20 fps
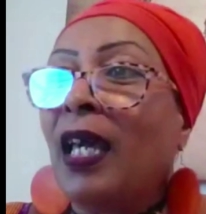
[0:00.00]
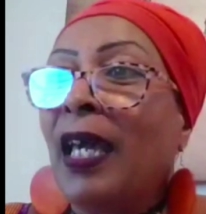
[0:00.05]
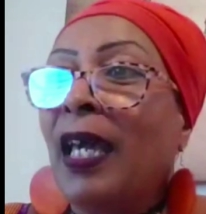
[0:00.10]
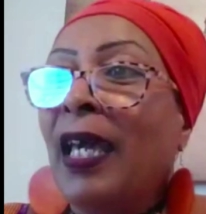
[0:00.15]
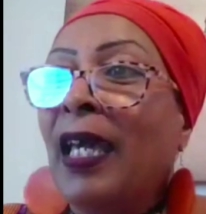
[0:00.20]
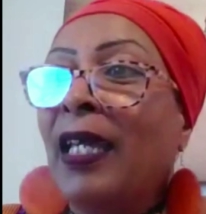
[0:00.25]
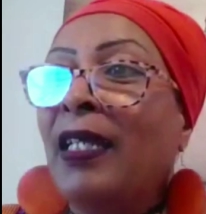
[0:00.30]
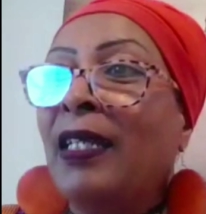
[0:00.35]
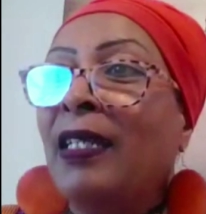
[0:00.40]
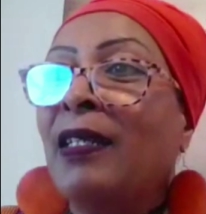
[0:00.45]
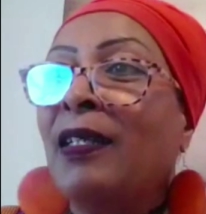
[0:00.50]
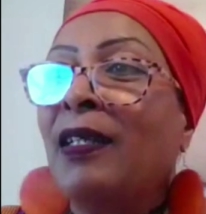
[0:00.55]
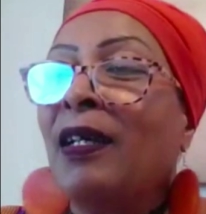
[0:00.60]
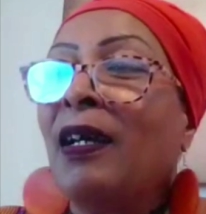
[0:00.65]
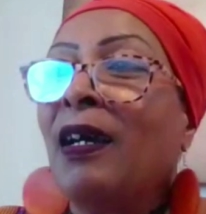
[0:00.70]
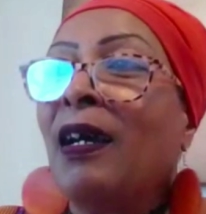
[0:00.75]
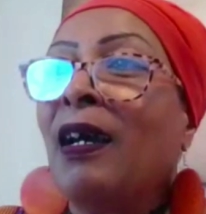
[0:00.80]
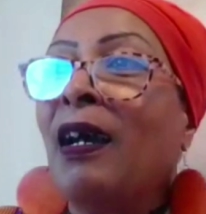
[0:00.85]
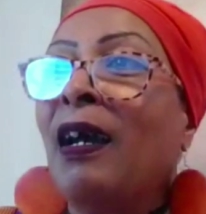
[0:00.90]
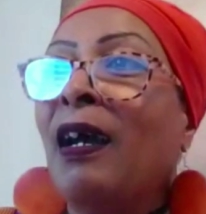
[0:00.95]

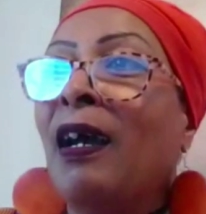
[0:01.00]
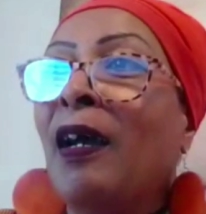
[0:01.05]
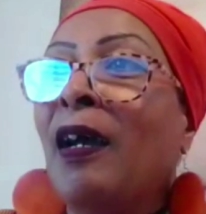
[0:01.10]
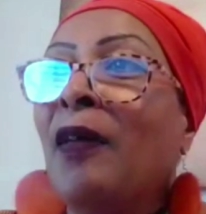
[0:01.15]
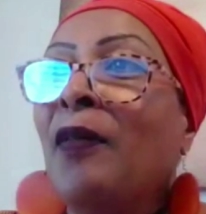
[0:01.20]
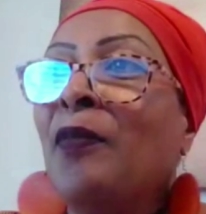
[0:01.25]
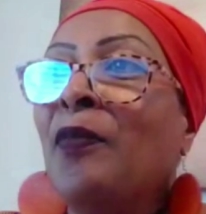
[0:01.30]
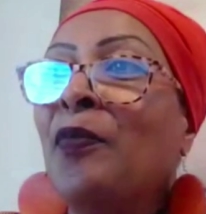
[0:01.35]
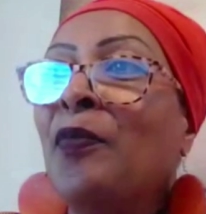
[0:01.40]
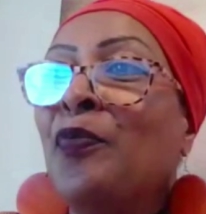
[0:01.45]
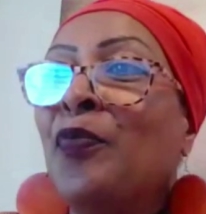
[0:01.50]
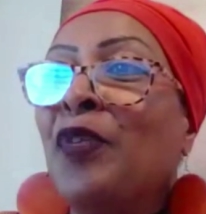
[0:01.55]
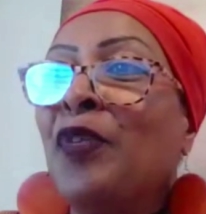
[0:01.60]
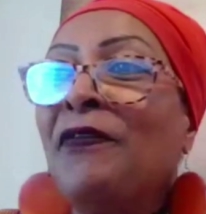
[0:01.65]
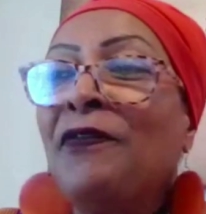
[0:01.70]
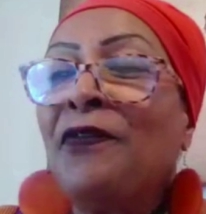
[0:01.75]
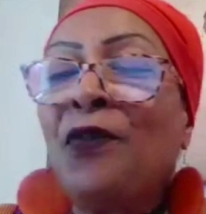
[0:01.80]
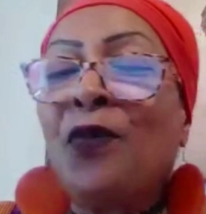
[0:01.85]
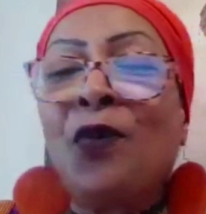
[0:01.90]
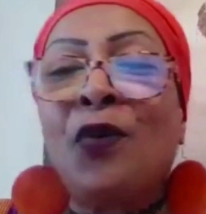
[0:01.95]
And
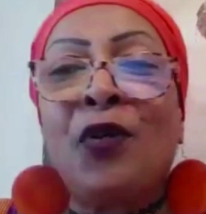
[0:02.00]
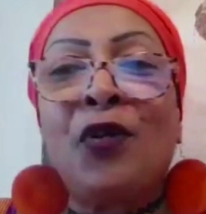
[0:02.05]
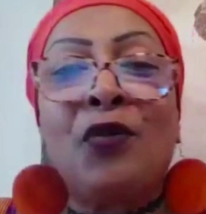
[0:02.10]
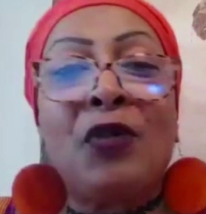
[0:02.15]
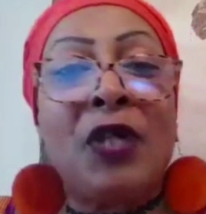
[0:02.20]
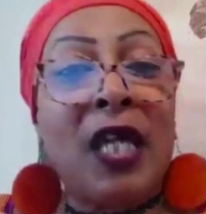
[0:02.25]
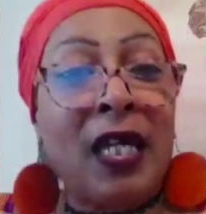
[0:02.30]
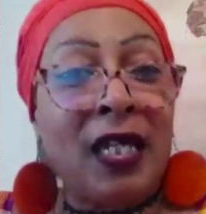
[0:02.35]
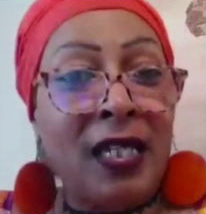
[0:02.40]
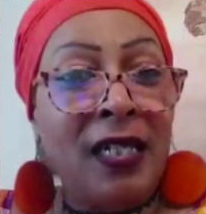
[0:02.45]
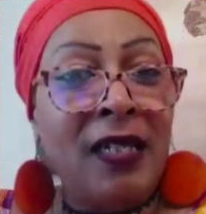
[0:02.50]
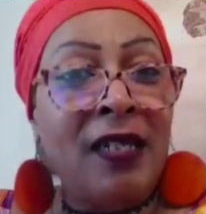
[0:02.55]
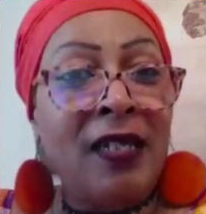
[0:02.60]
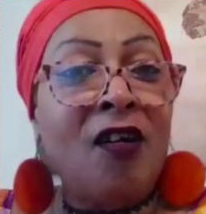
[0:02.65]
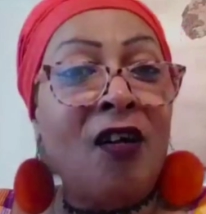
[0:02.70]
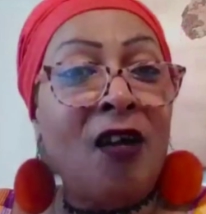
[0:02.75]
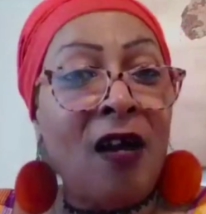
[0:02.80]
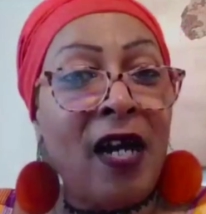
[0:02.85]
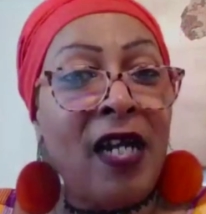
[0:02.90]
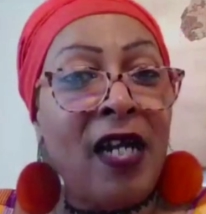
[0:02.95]
before you get in
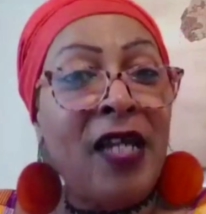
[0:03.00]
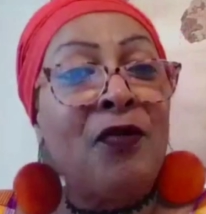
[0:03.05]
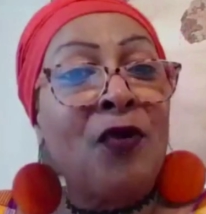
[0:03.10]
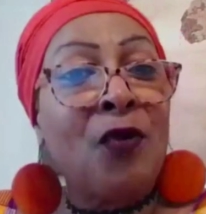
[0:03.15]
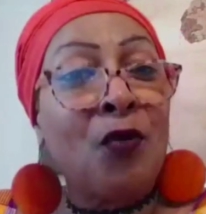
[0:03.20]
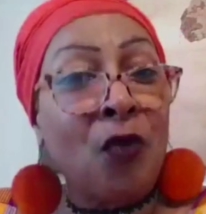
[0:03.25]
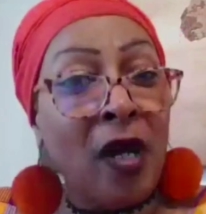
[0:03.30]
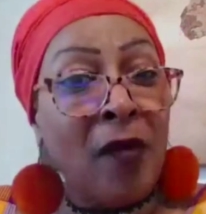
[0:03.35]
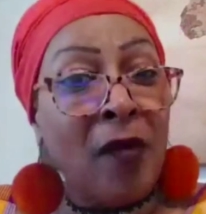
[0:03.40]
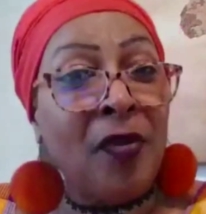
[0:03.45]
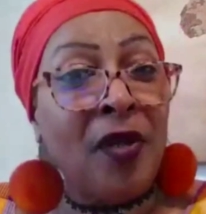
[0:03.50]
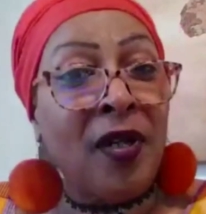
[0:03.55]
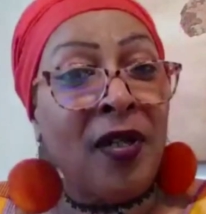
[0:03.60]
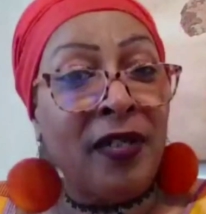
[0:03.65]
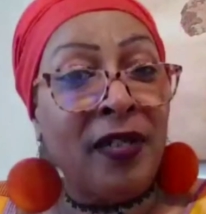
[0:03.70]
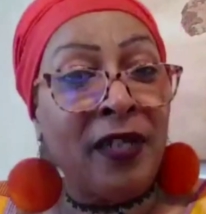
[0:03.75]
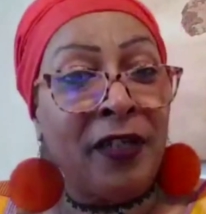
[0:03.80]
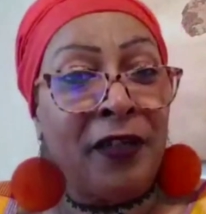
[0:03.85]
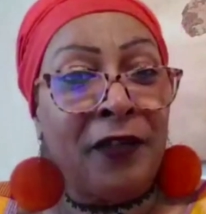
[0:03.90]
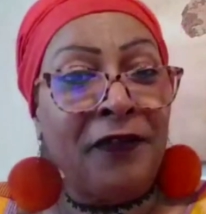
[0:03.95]
the car, he will wipe
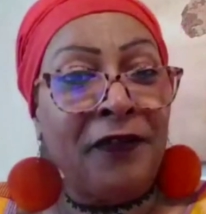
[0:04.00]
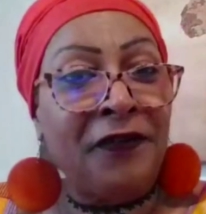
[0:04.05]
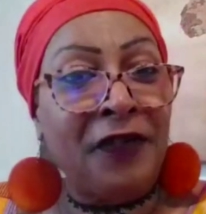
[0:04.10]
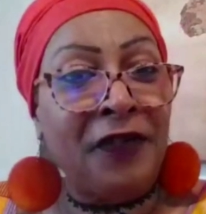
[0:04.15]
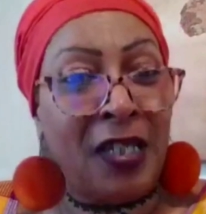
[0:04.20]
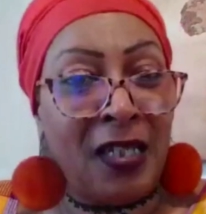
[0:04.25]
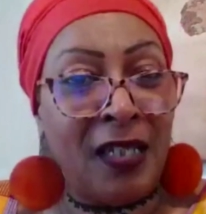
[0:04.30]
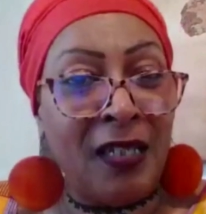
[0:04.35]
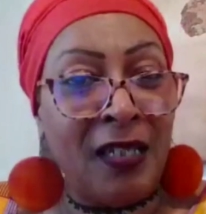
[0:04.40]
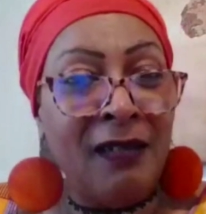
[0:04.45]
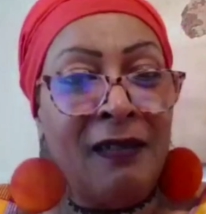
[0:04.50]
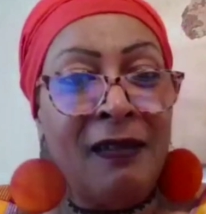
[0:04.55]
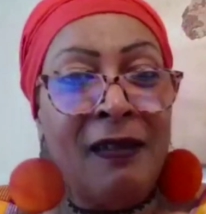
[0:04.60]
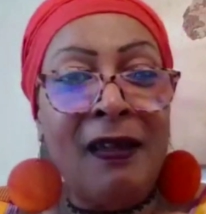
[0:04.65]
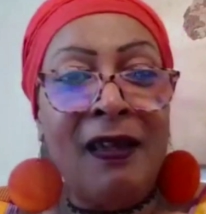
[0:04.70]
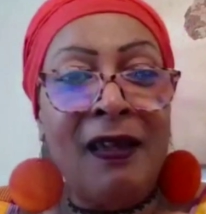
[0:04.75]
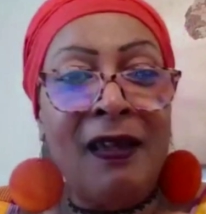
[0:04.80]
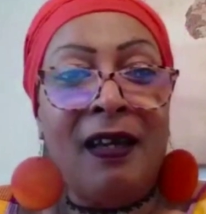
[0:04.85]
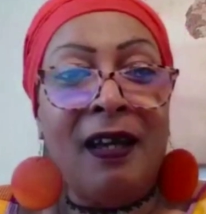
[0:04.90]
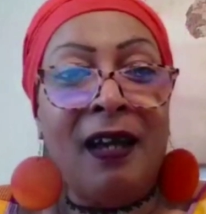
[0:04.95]
under your feet
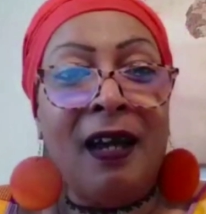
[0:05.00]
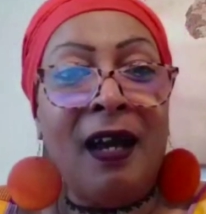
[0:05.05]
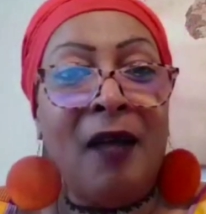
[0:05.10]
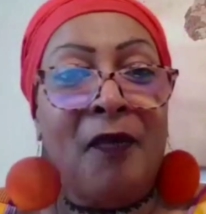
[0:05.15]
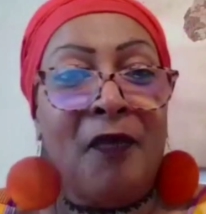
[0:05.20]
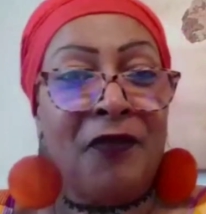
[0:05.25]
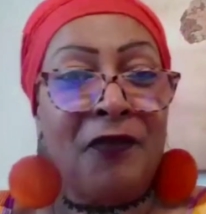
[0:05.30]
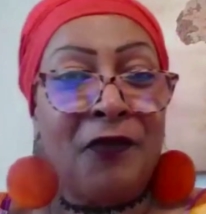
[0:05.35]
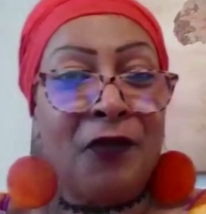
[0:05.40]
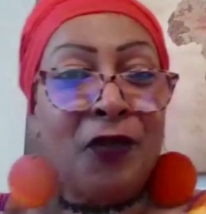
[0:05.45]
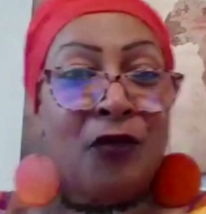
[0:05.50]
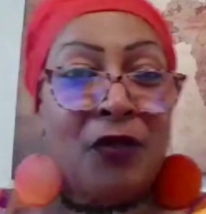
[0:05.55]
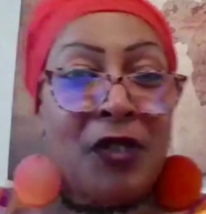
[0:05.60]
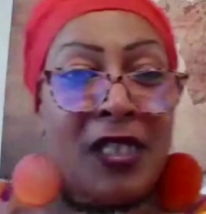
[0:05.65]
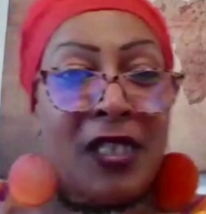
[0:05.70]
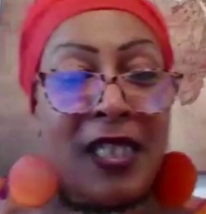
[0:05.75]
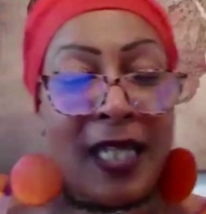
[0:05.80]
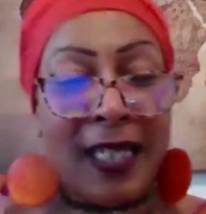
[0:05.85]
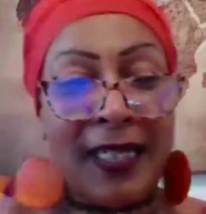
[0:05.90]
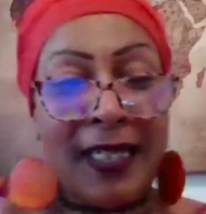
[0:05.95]
before
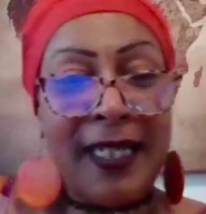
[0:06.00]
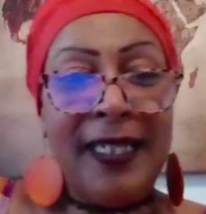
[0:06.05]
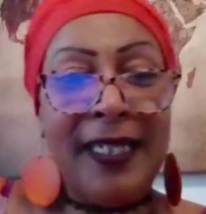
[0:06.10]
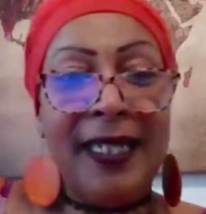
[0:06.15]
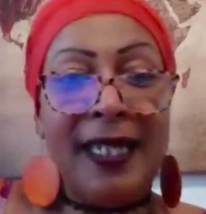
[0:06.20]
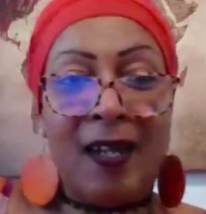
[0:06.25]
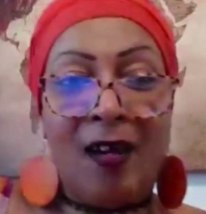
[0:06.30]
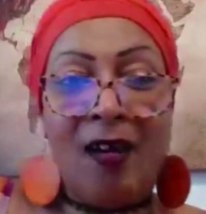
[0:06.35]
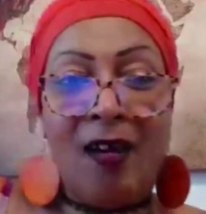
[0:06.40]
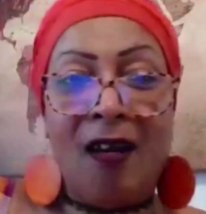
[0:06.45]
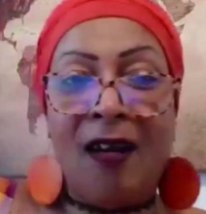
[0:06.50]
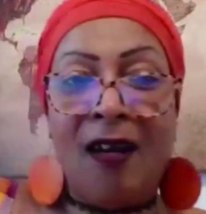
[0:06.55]
you sat in the